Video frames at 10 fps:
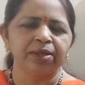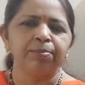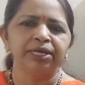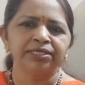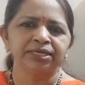
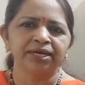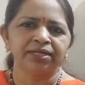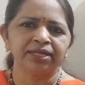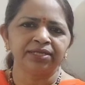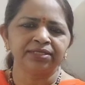Based on
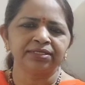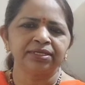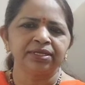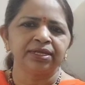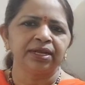this,
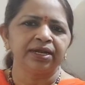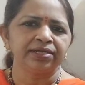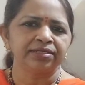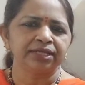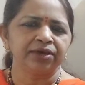let
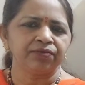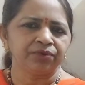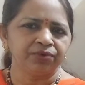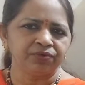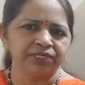us see a
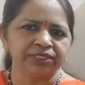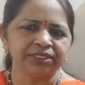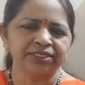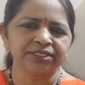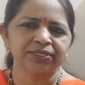few
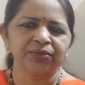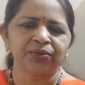questions.